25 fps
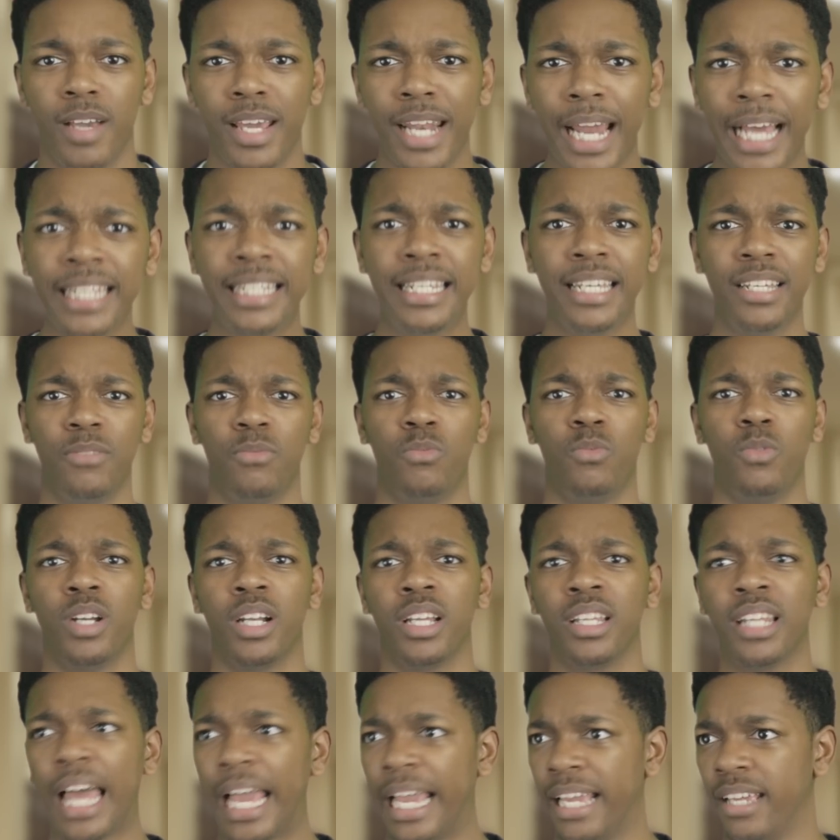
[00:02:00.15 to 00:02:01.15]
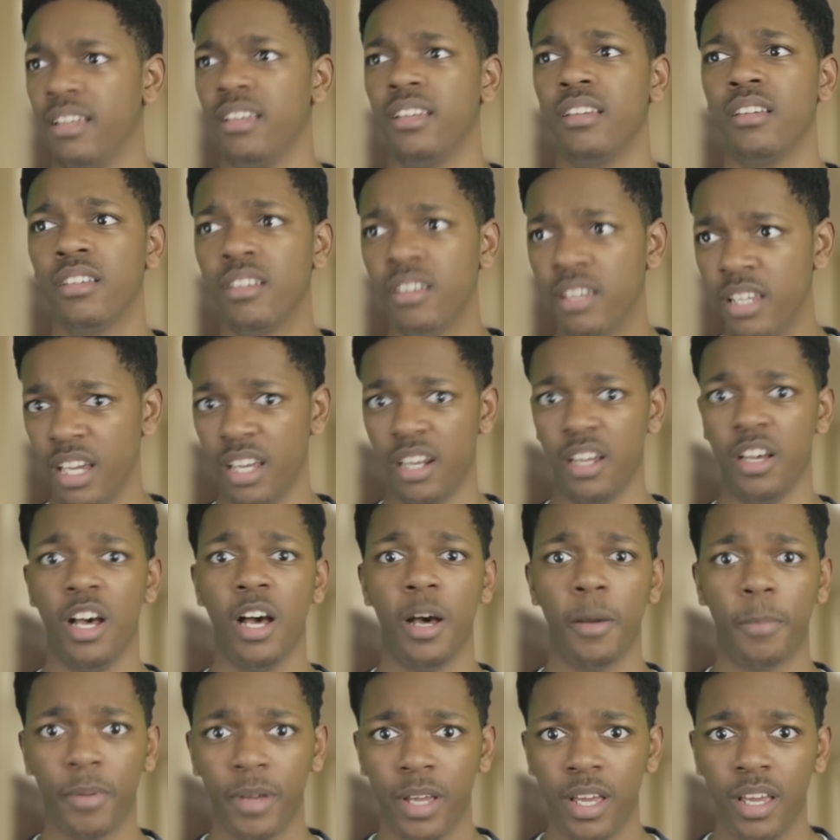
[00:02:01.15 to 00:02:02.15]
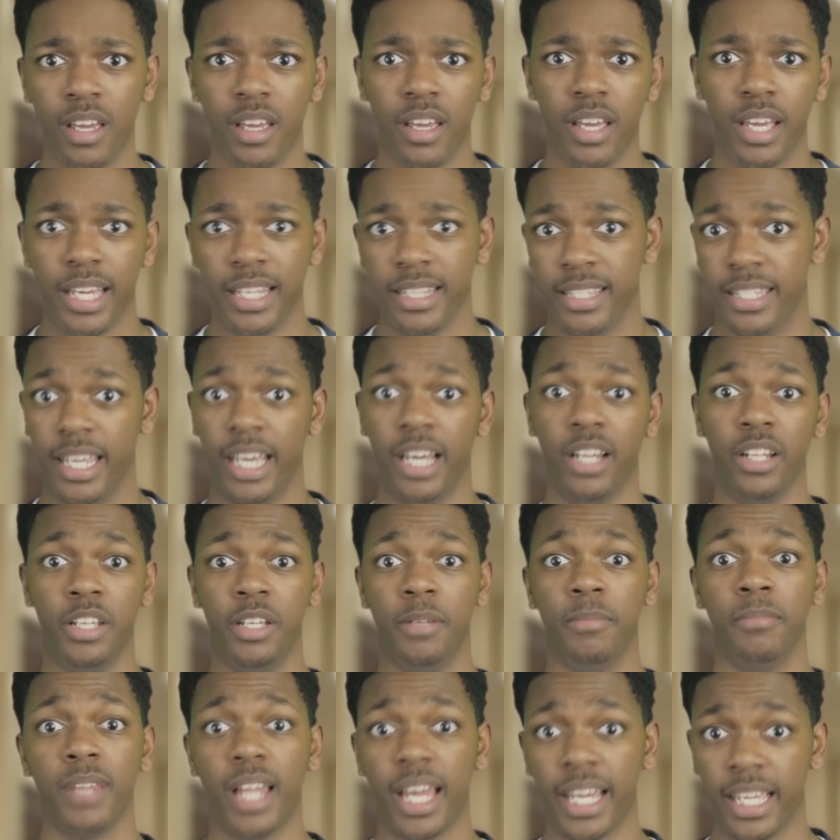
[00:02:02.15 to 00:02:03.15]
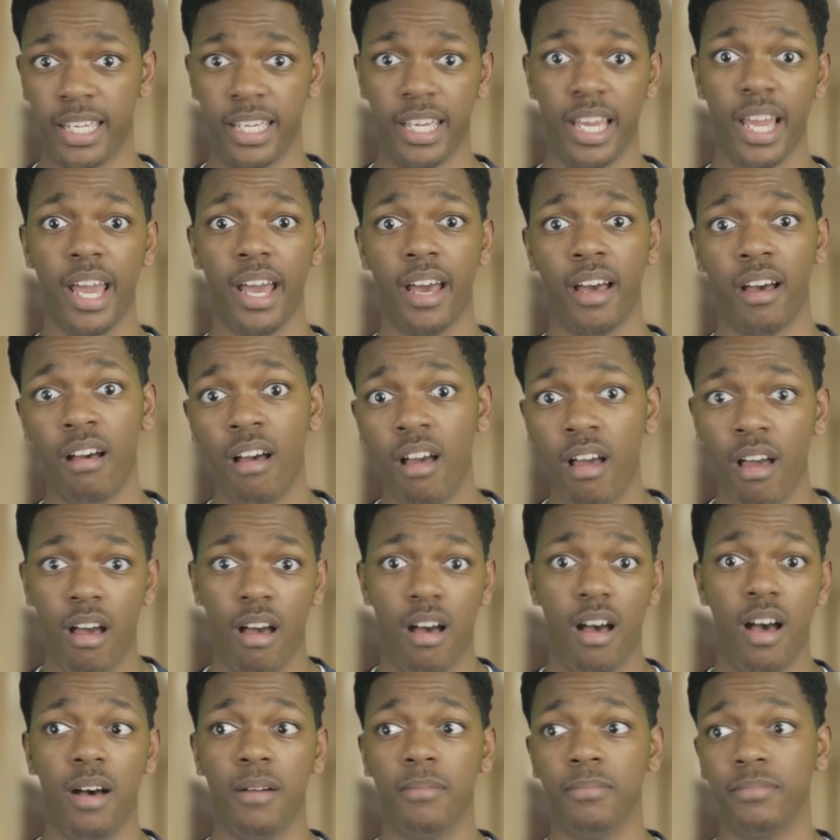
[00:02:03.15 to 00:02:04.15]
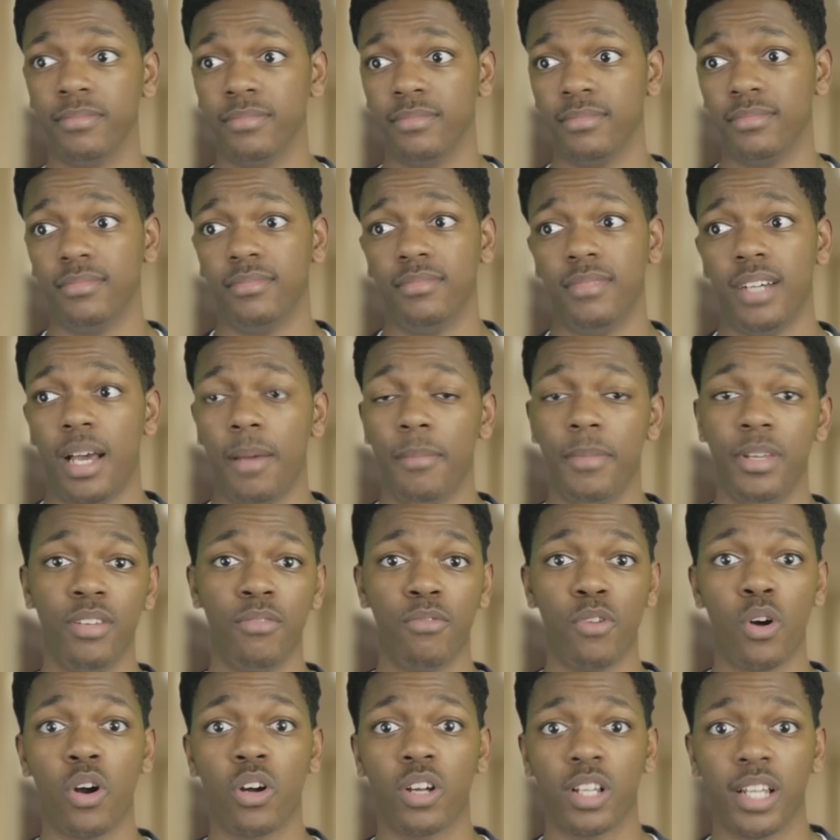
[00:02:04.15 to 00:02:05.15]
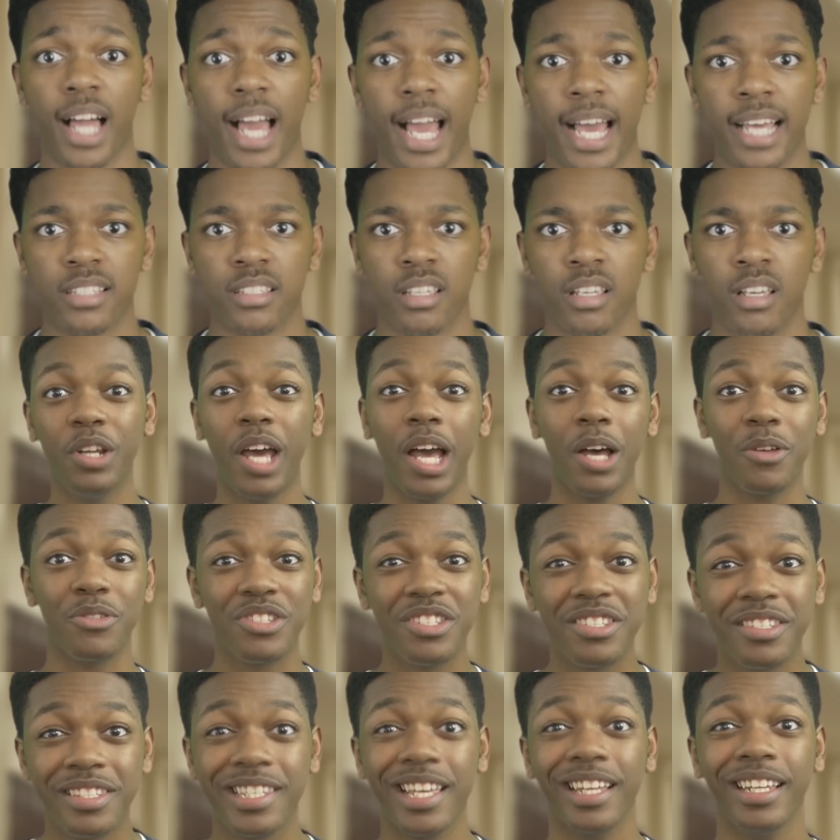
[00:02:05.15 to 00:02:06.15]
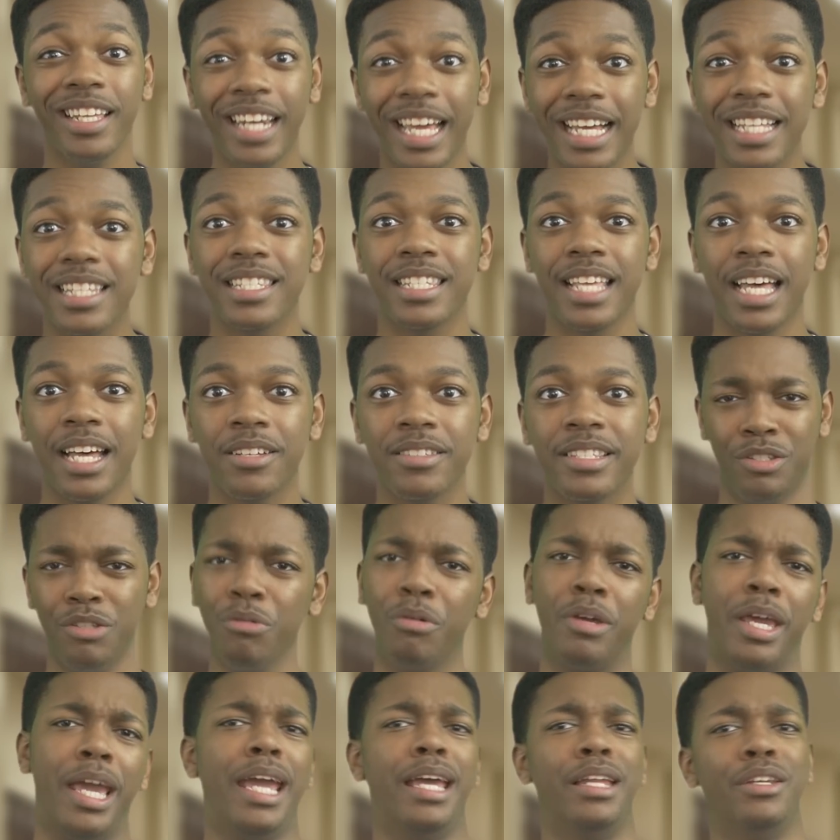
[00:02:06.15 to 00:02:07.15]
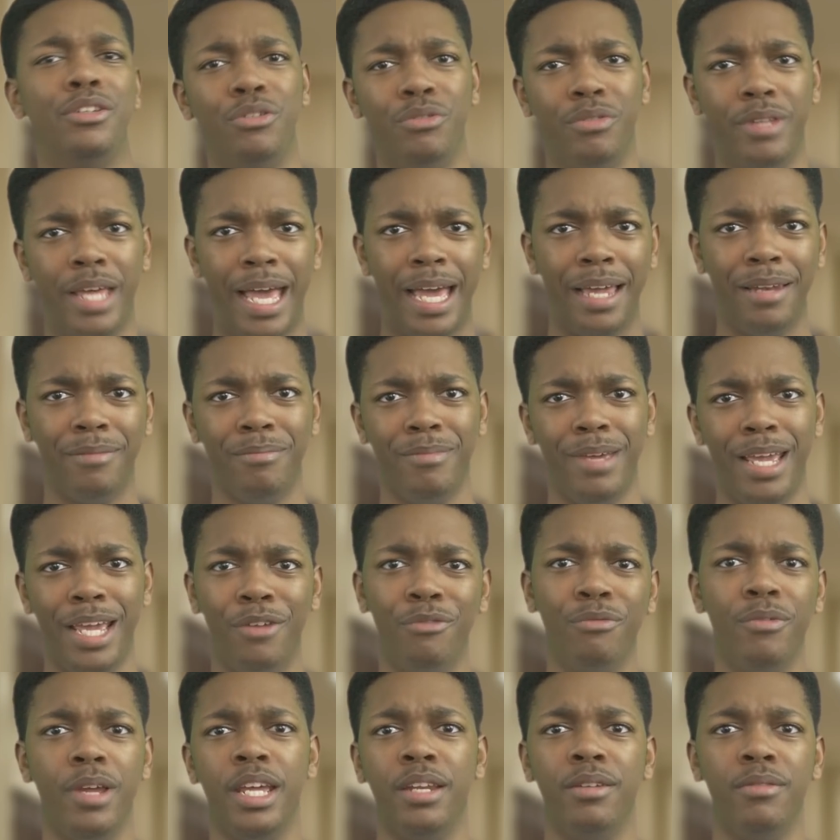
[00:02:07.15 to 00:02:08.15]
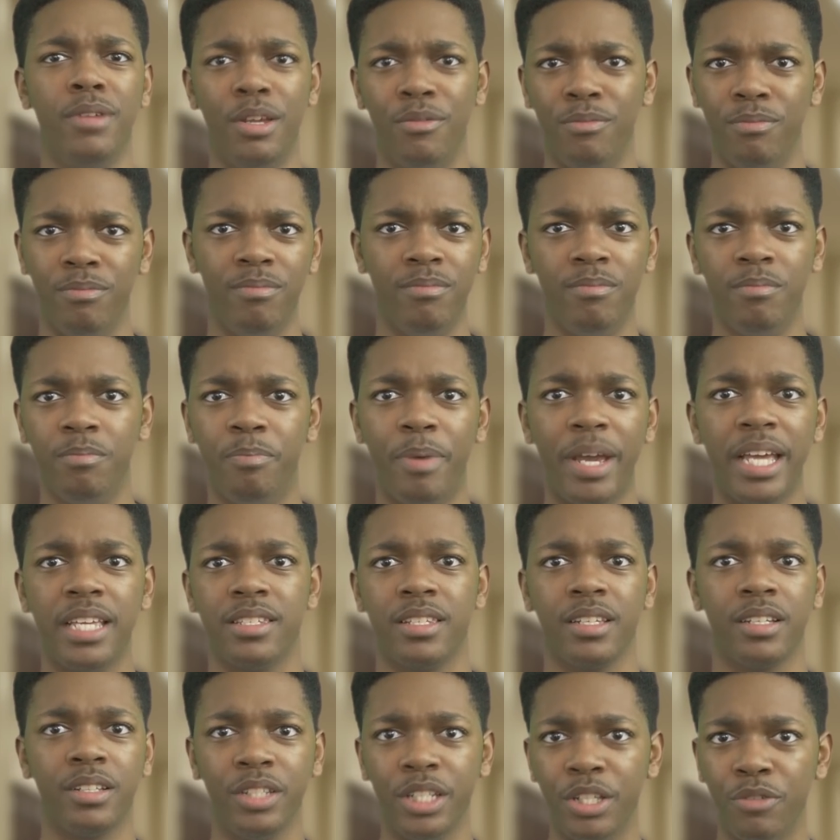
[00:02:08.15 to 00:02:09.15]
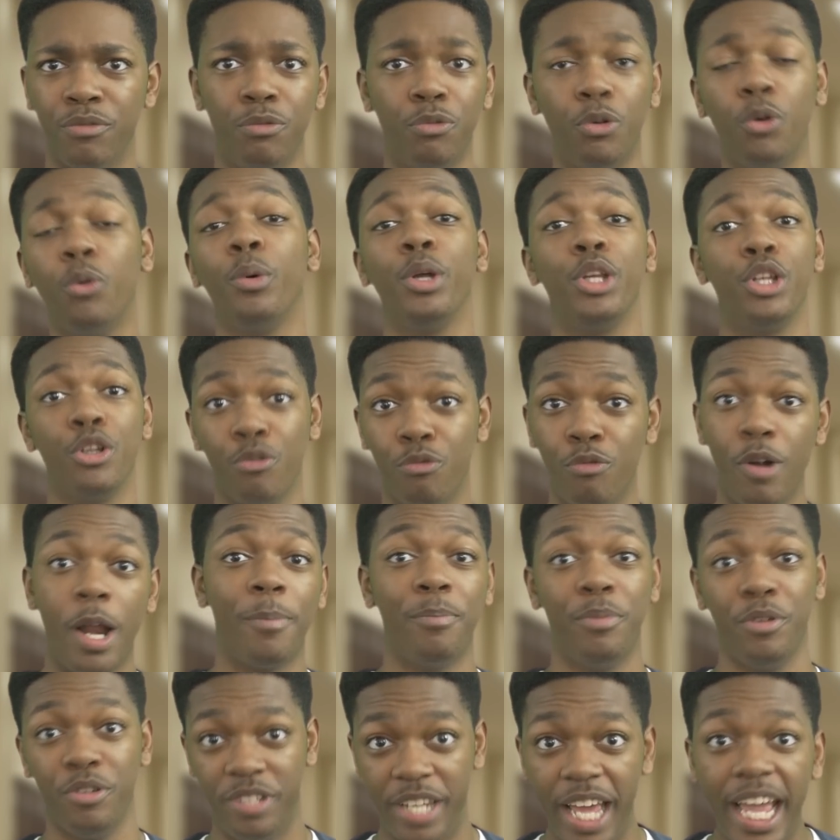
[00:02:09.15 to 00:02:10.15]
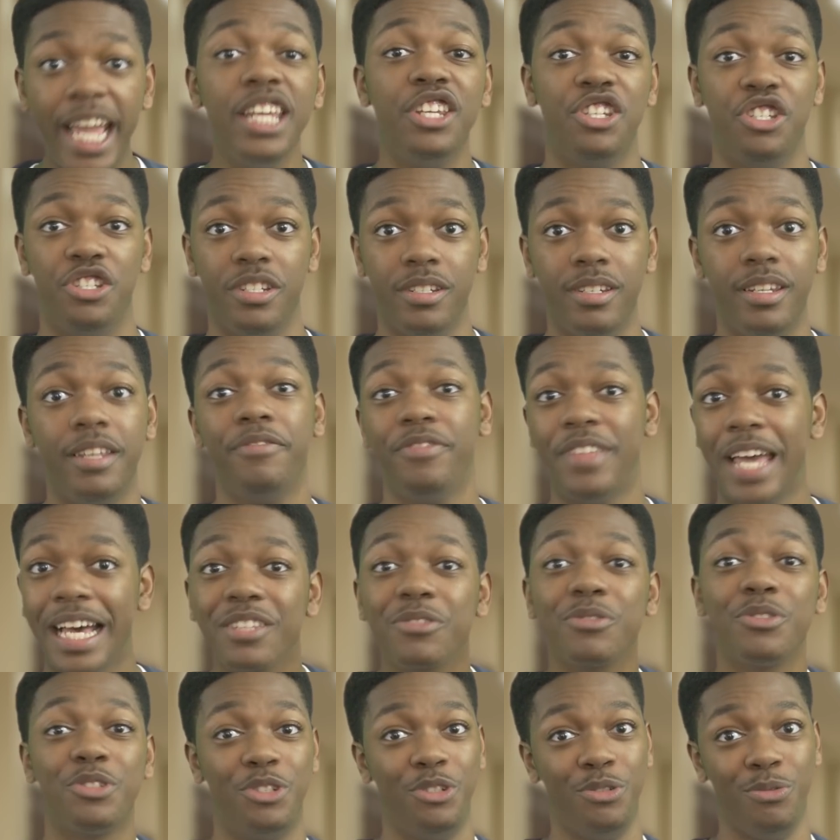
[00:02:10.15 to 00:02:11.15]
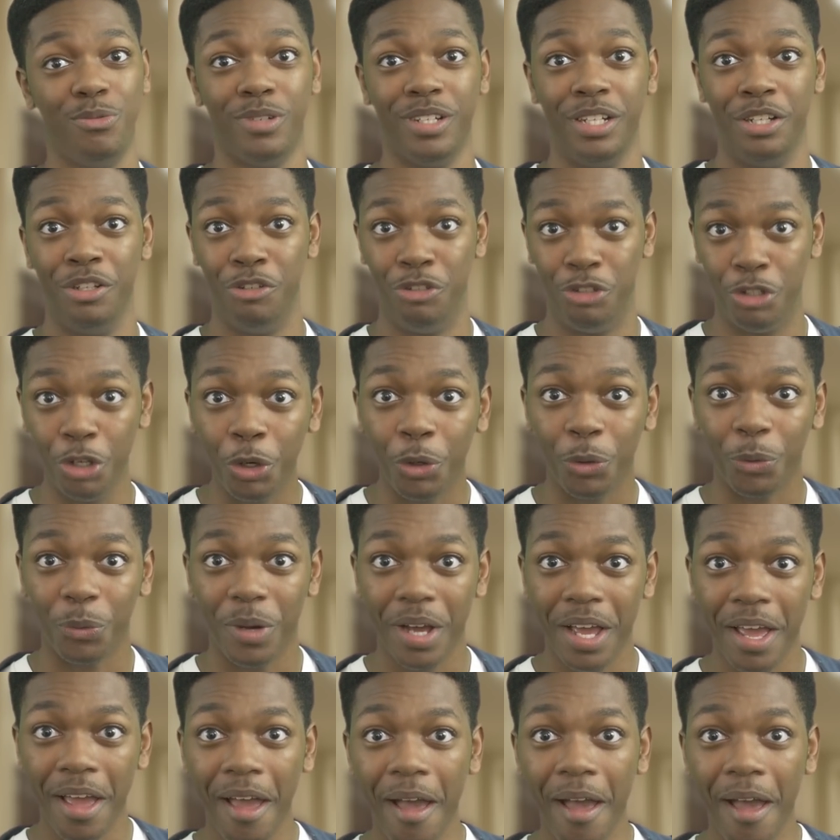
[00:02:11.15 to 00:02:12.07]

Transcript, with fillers: And I didn't wanna like get up and tell him like, yeah, um, I'm in the wrong class. You know how silly that sounds? You can't do that and, and, and basically ruin your reputation if that's what you wanna do.